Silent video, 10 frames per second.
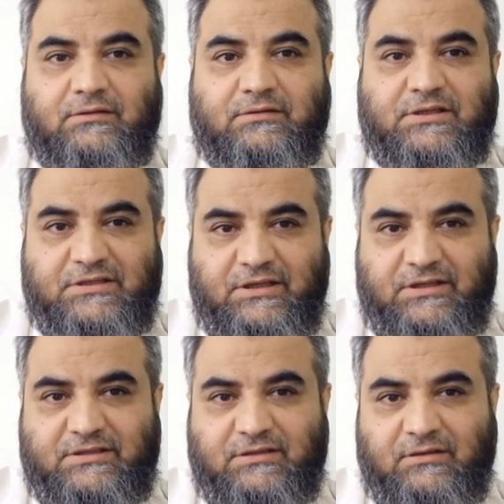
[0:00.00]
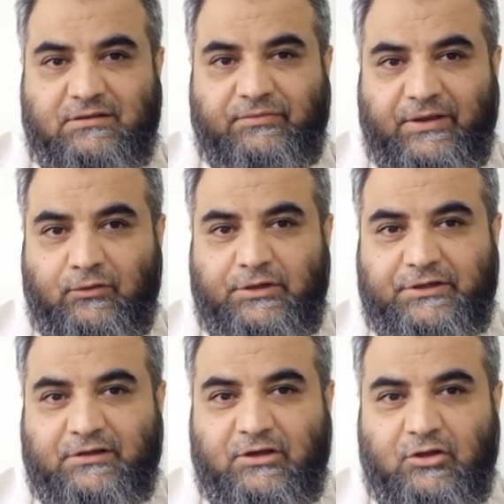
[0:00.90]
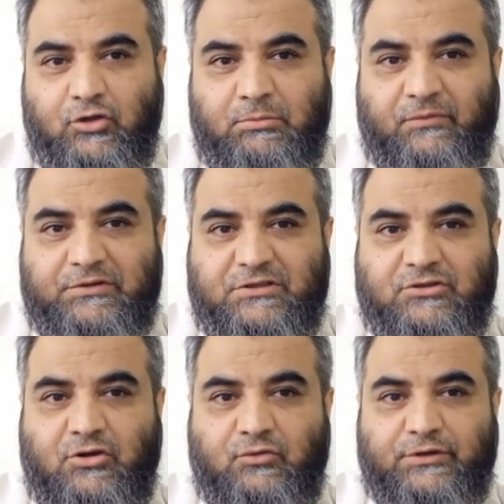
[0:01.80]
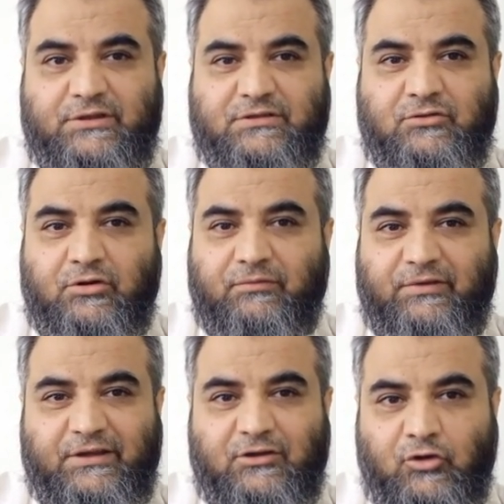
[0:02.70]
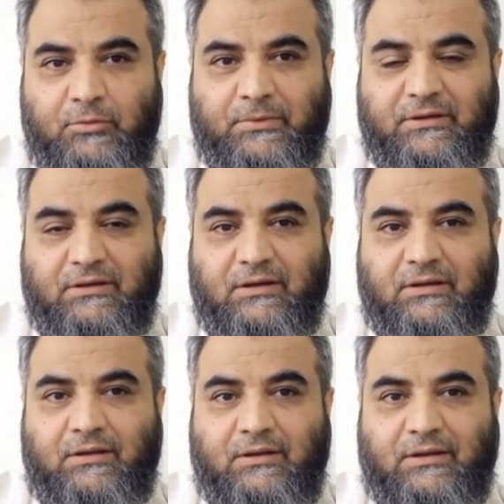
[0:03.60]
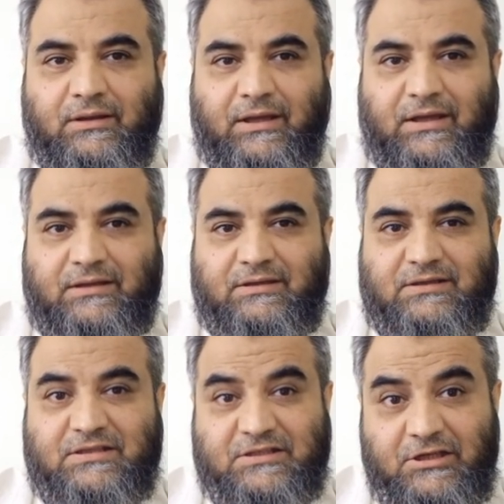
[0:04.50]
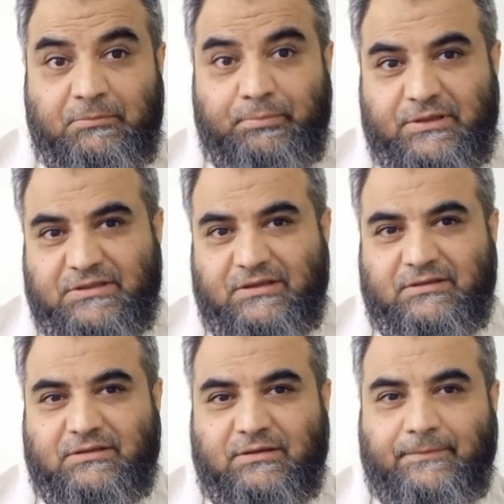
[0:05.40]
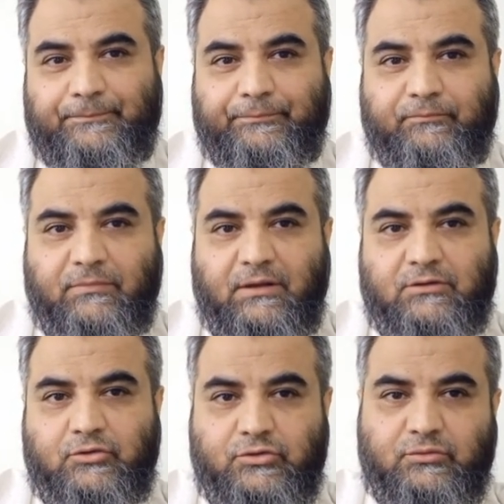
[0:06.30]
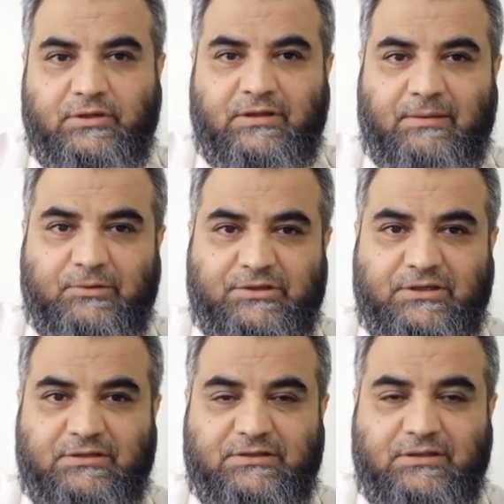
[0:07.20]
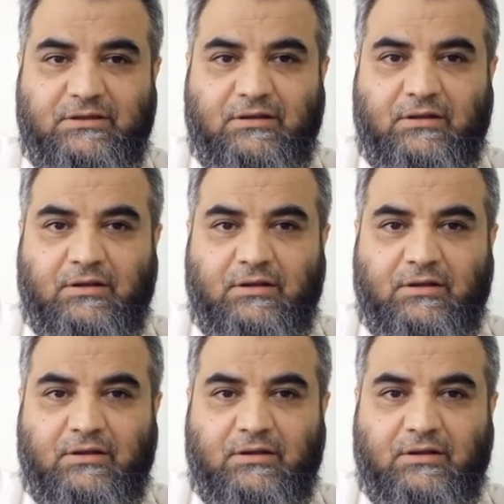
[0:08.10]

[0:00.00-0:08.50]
disease, the phacolytic glaucoma, which is nowadays not very common, can still present to you in emergency,